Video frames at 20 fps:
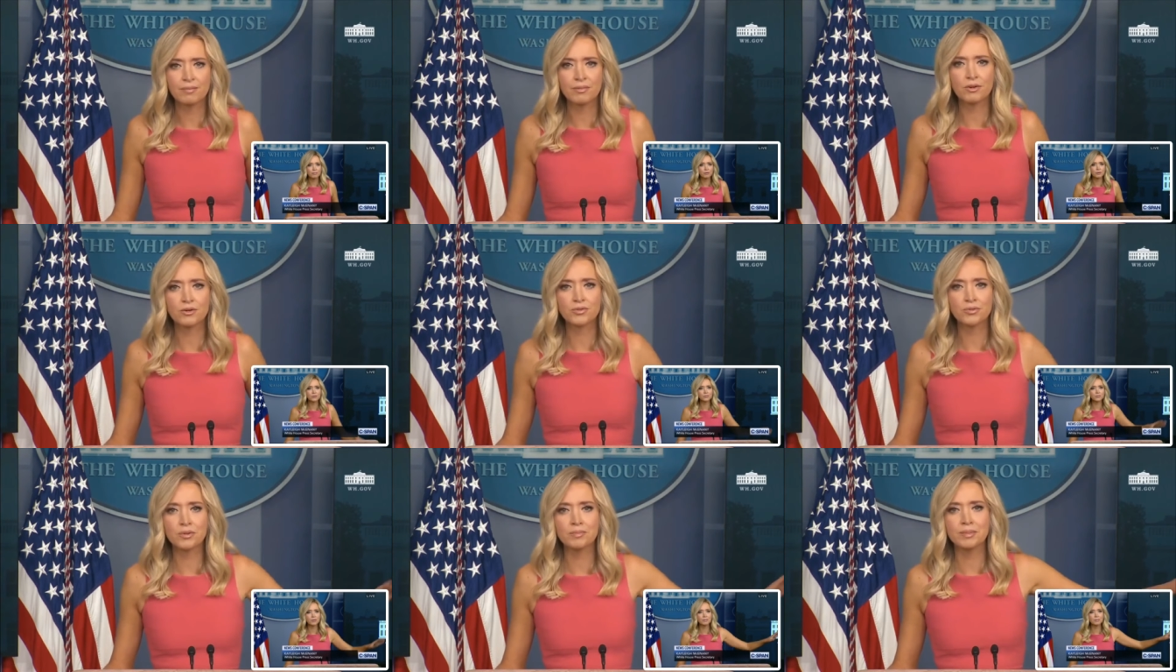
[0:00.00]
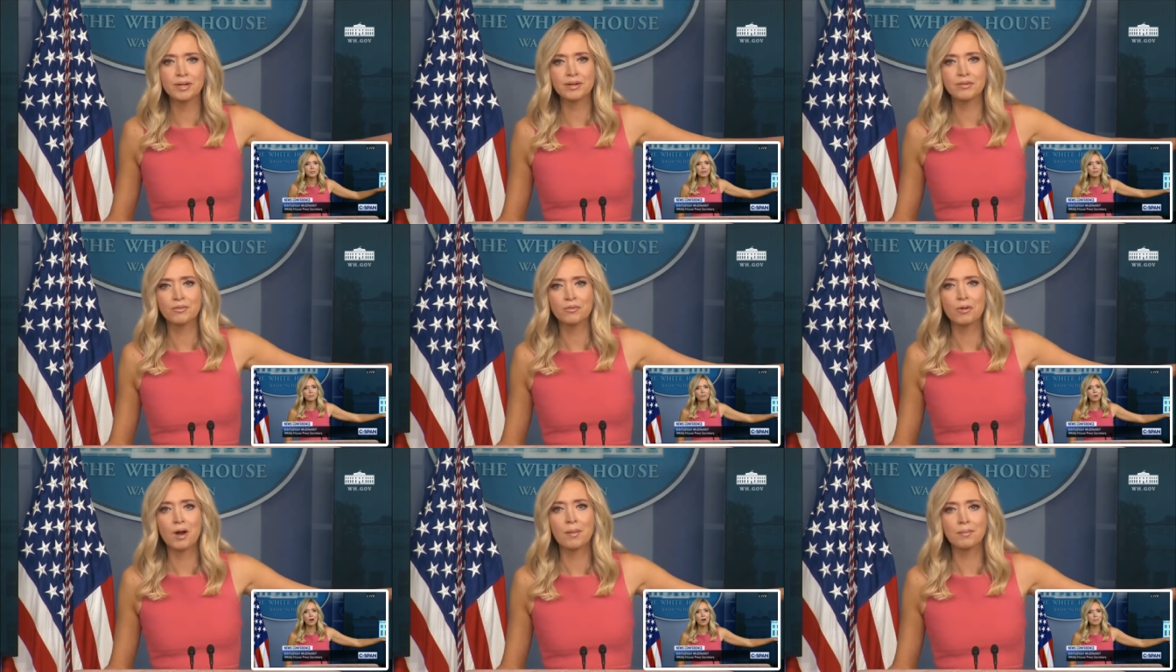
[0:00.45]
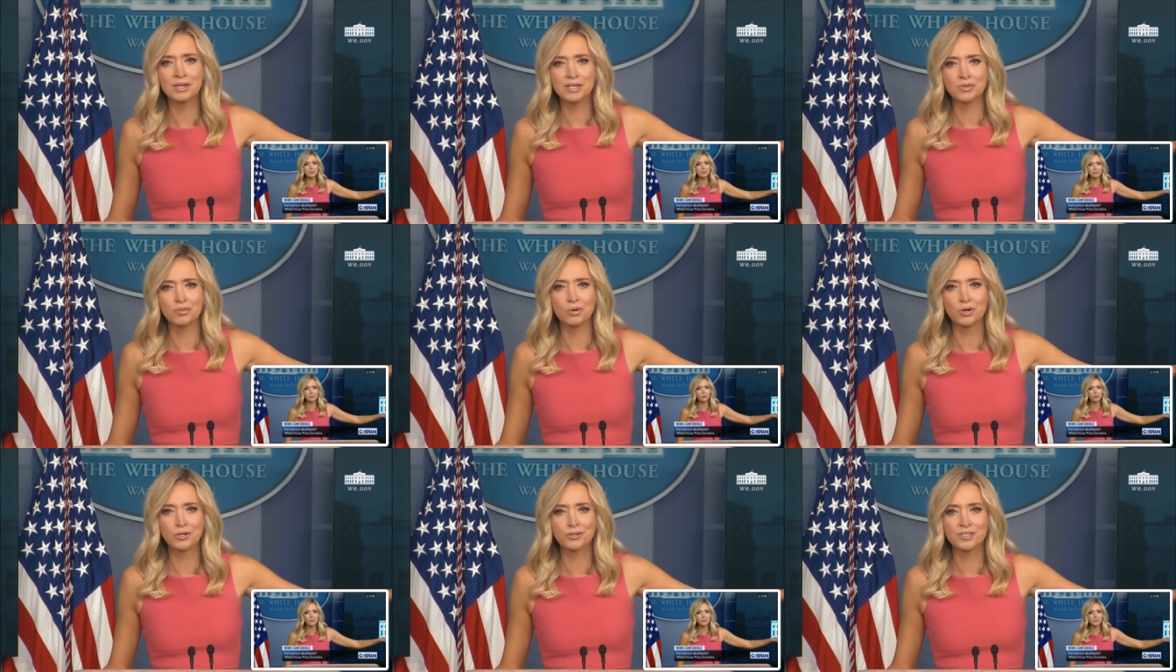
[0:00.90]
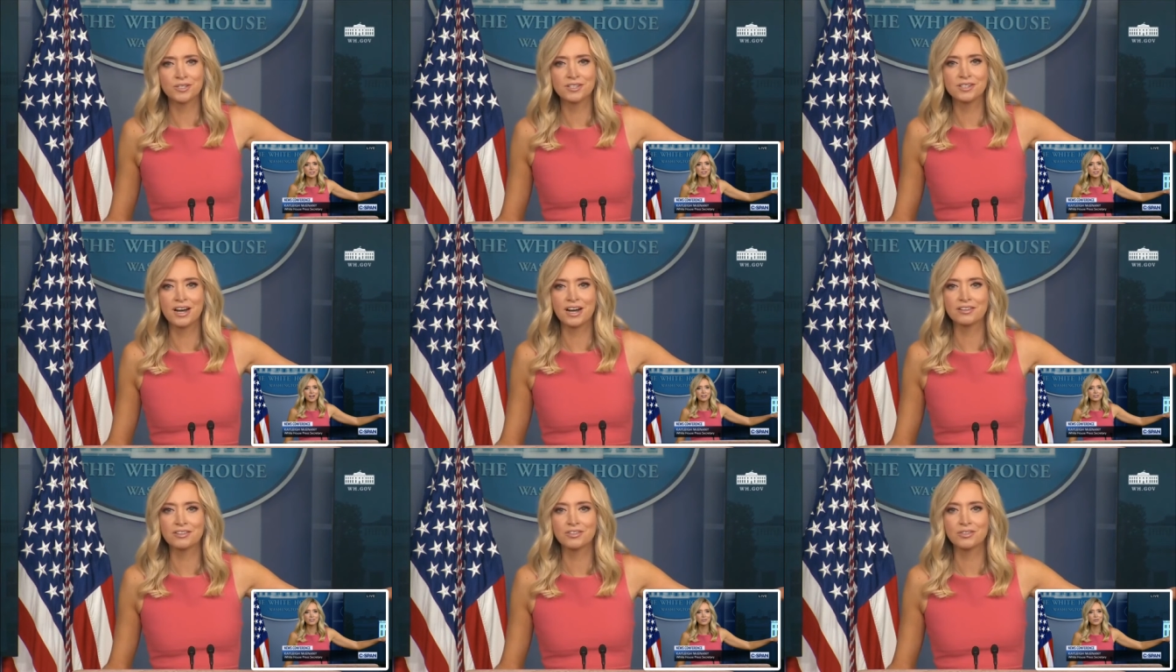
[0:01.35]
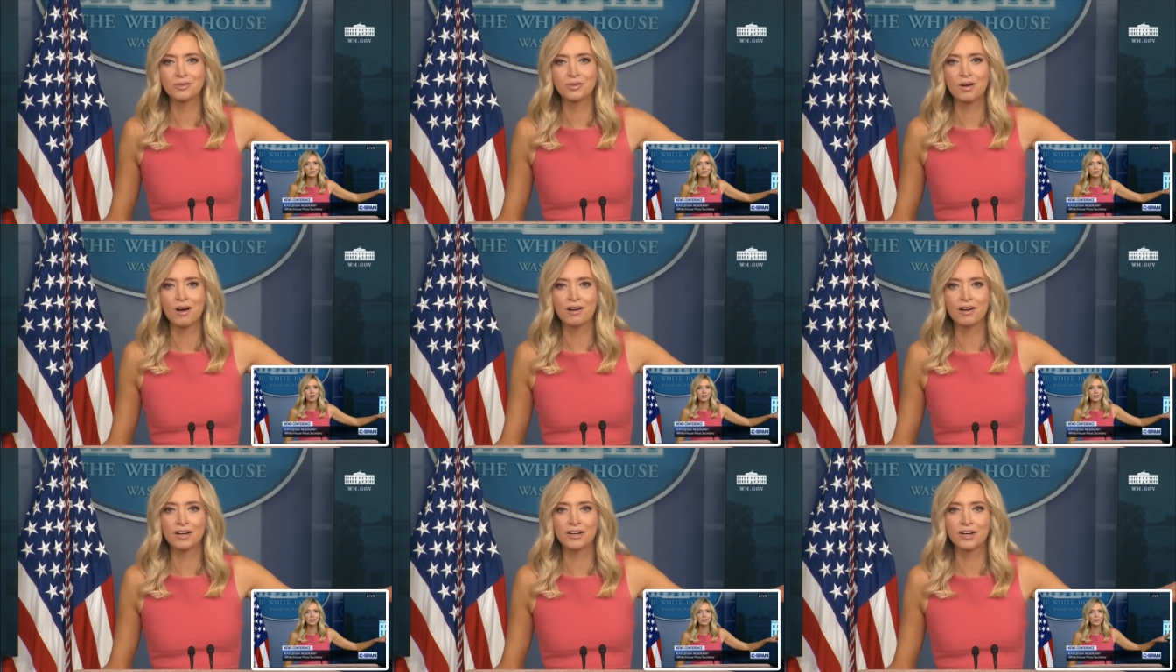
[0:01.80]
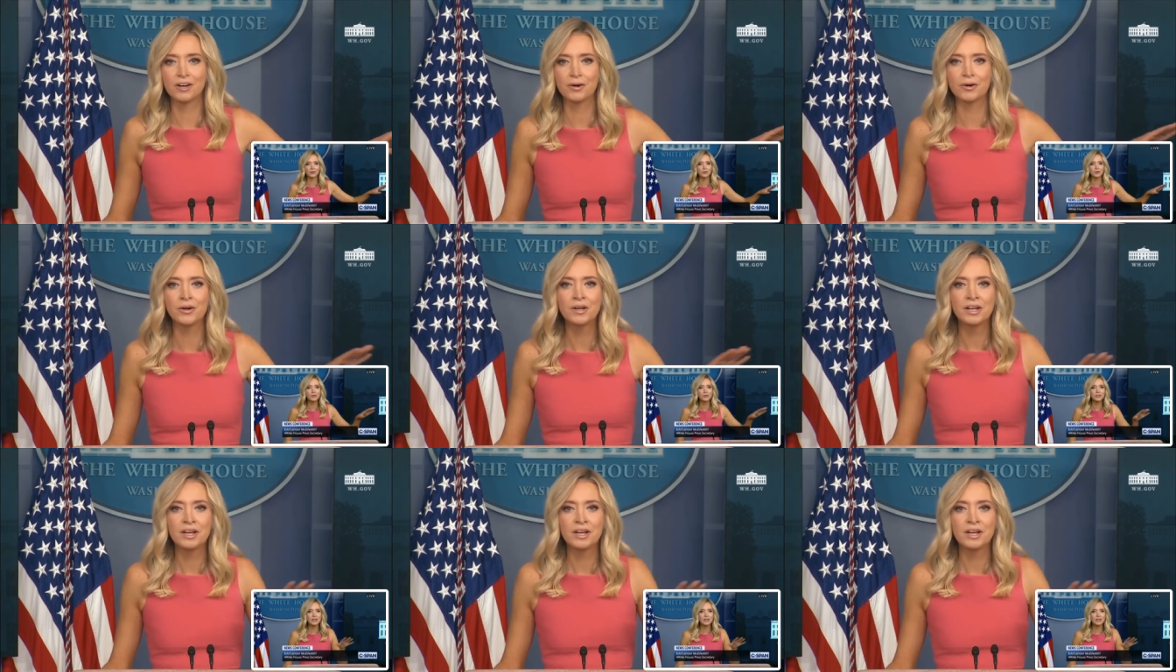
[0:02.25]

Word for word: Those were Mitt Romney's words not too long ago.